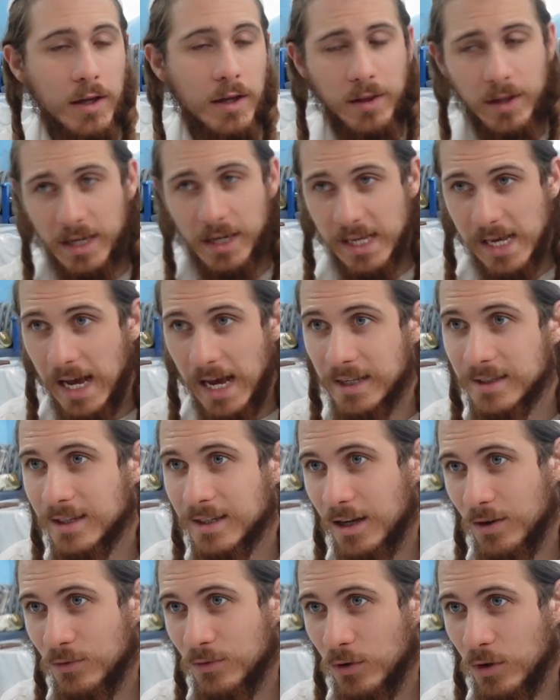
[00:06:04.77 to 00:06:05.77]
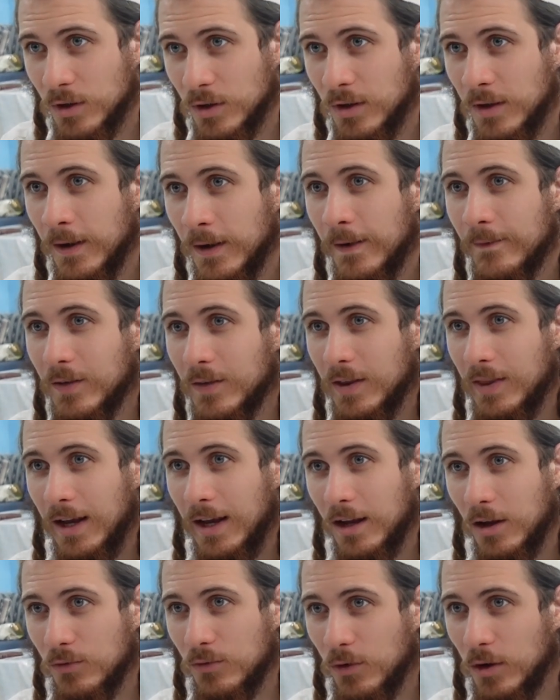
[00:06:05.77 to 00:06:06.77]
and he has kavod, then
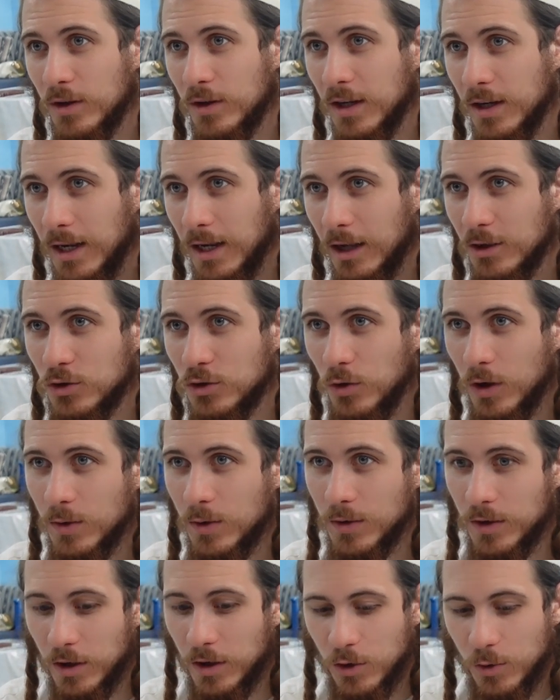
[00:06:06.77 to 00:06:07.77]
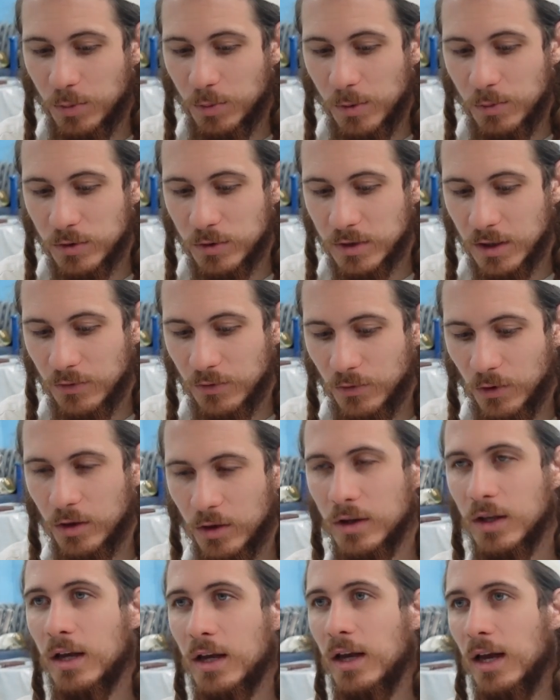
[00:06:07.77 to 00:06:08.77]
that kavod can now join with other people's kavod,